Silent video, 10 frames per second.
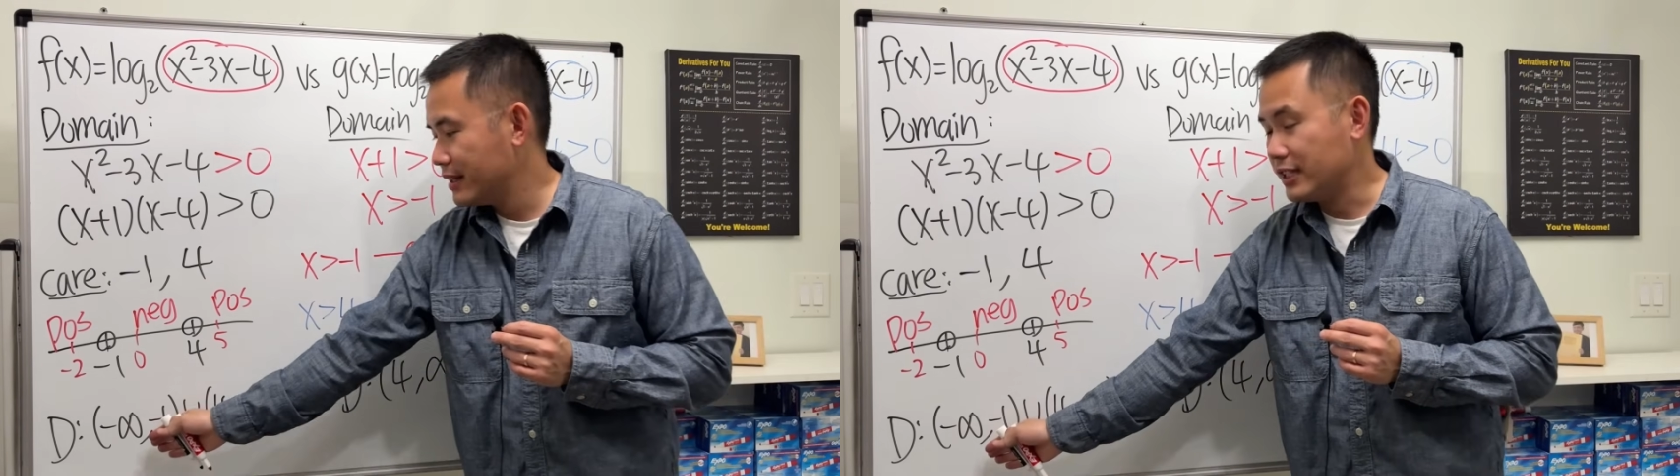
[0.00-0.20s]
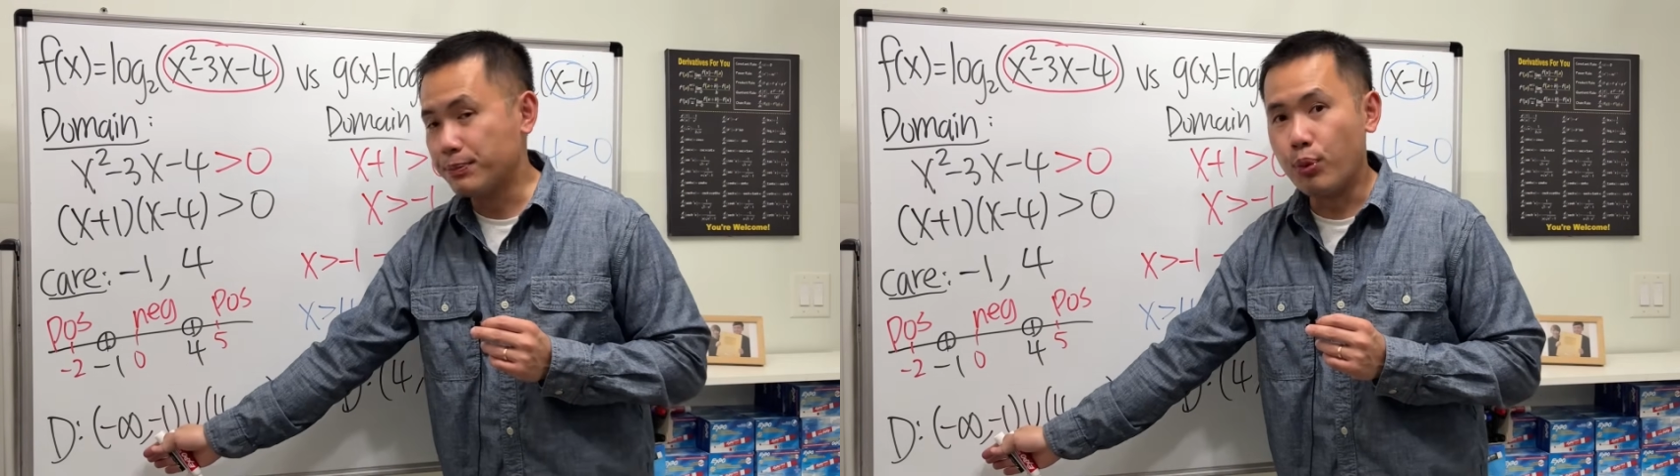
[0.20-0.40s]

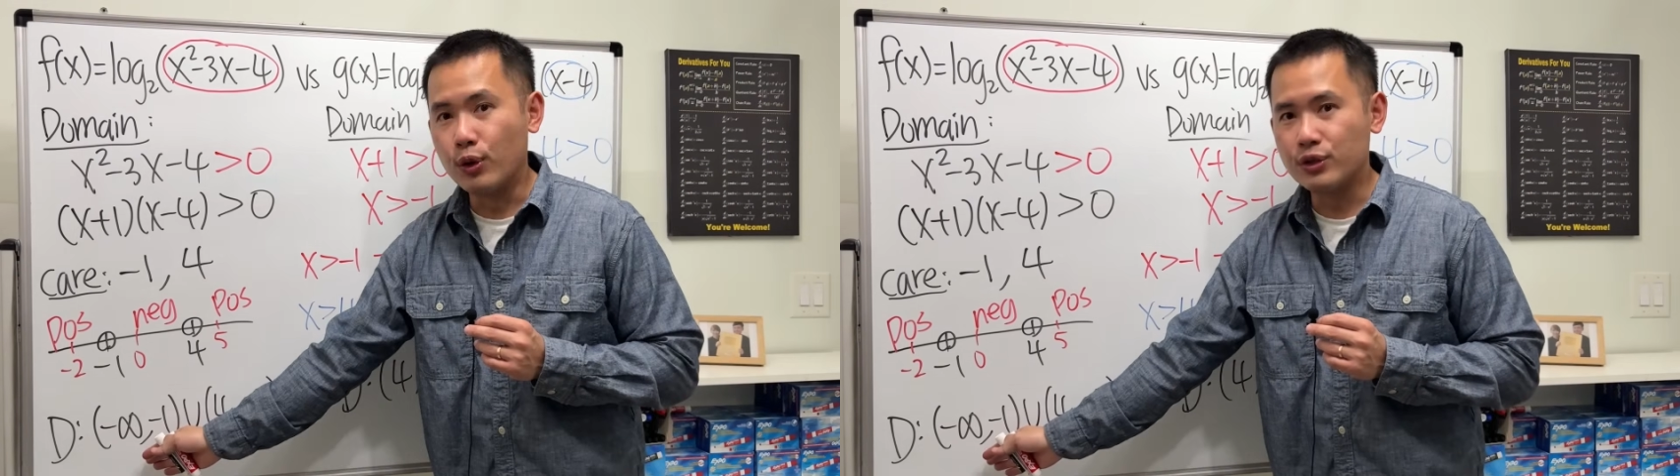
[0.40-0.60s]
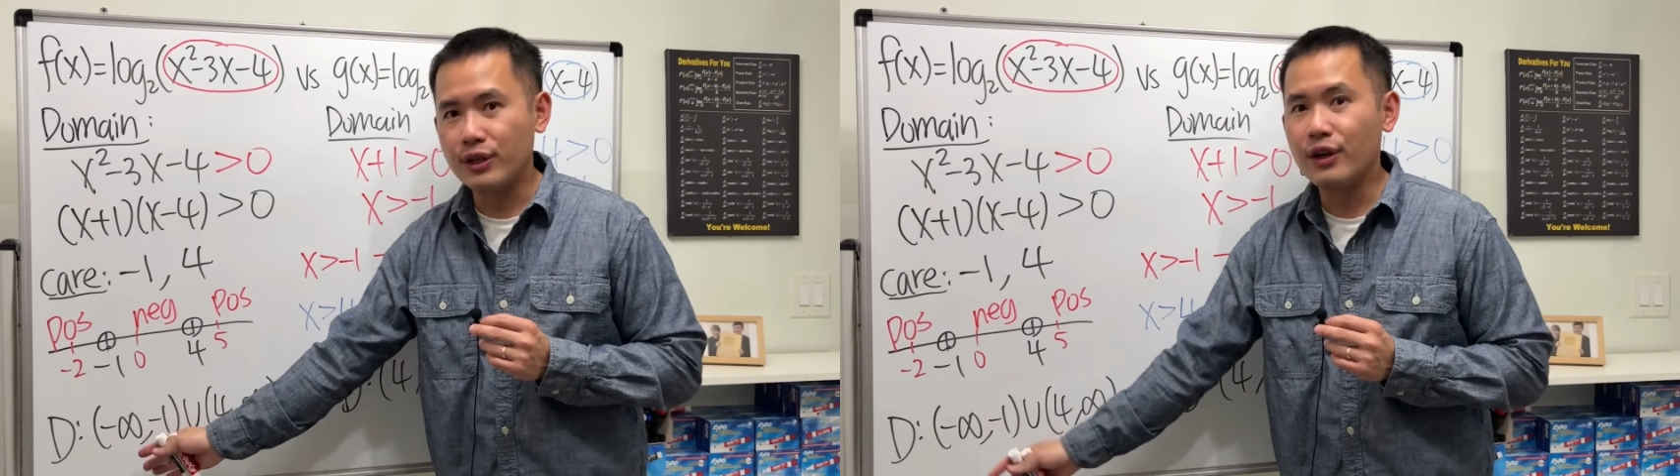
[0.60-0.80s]
this
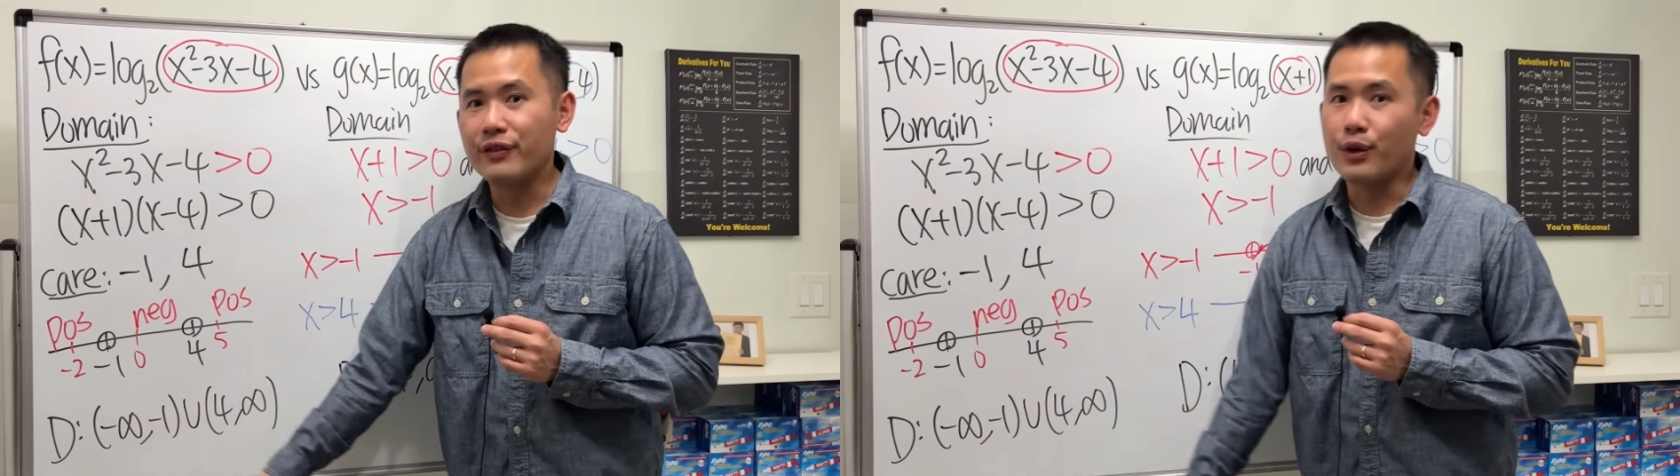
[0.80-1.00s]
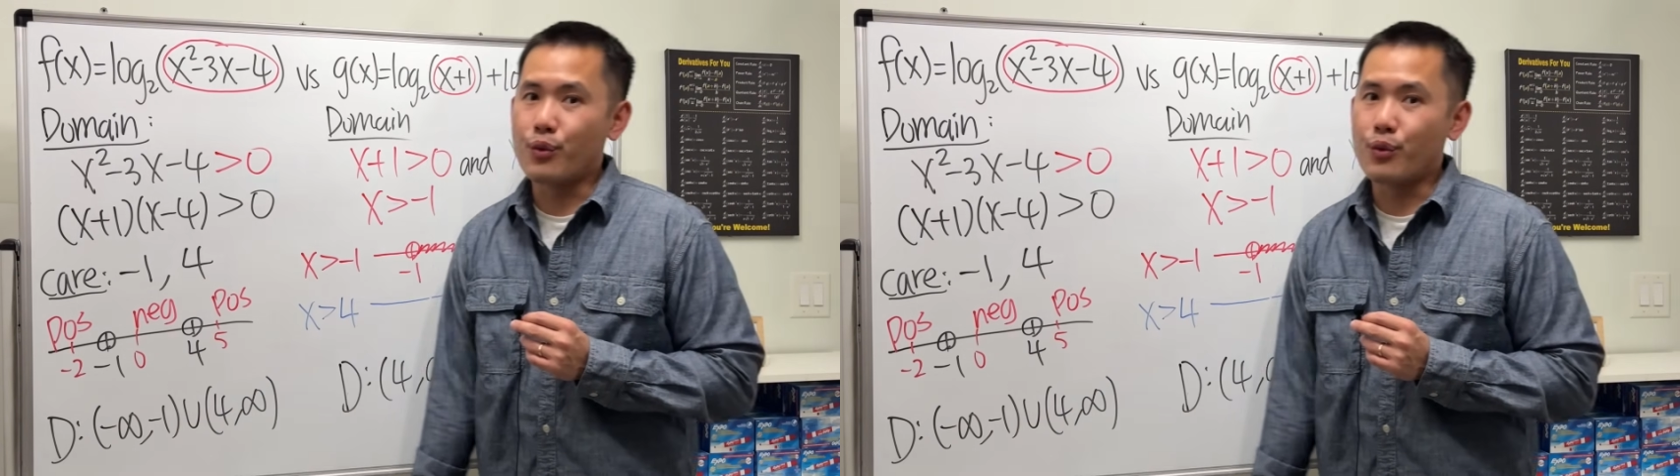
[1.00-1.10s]
portion of the